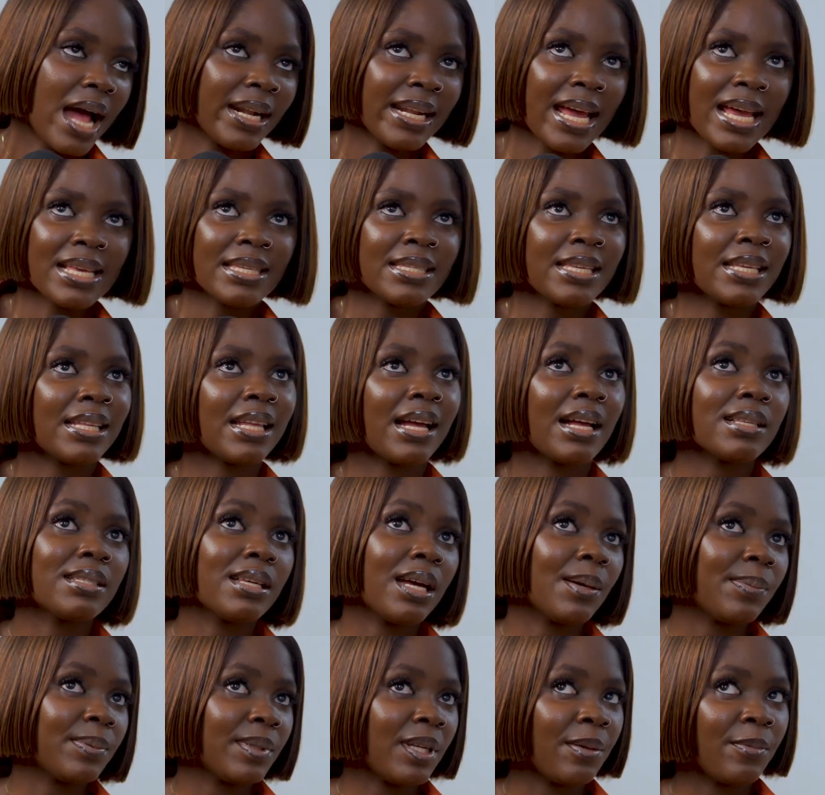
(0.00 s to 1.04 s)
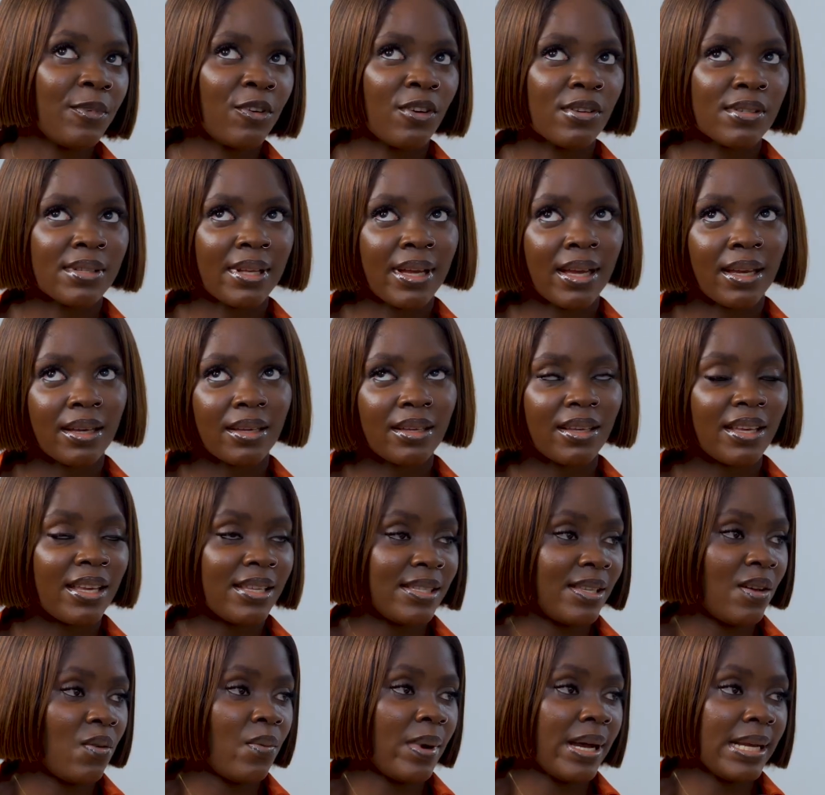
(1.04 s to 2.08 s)
and I see that's happening because, like,
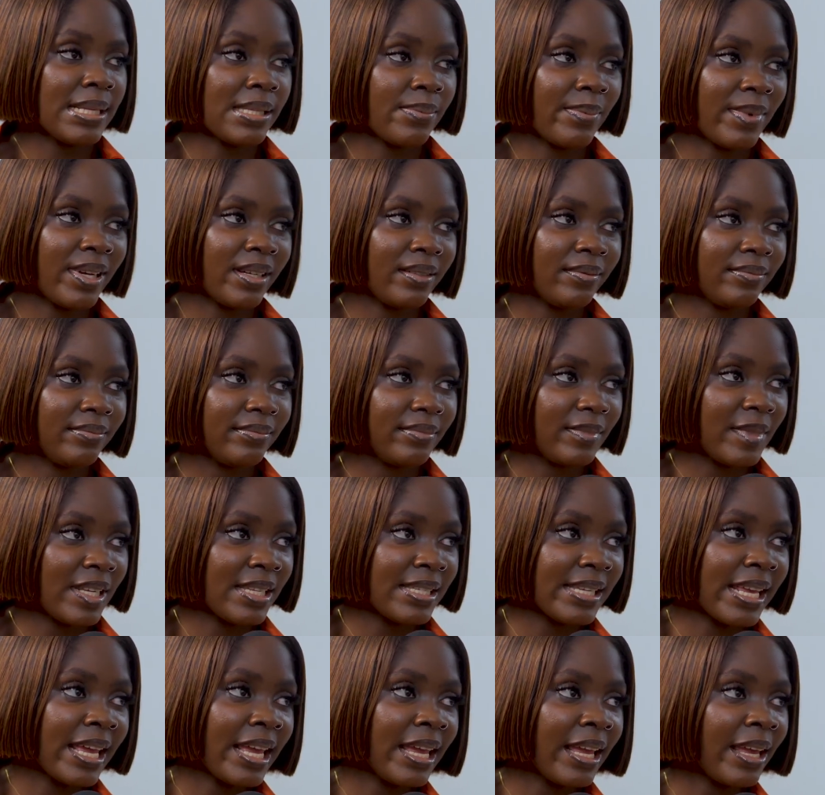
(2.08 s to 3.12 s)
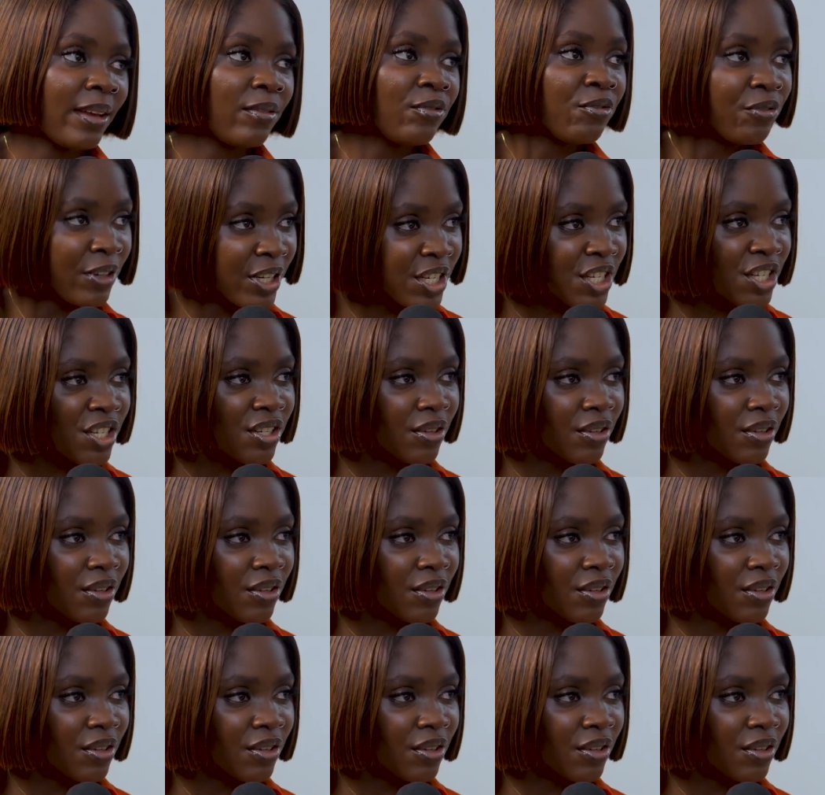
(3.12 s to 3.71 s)
he's a white man. He's a rich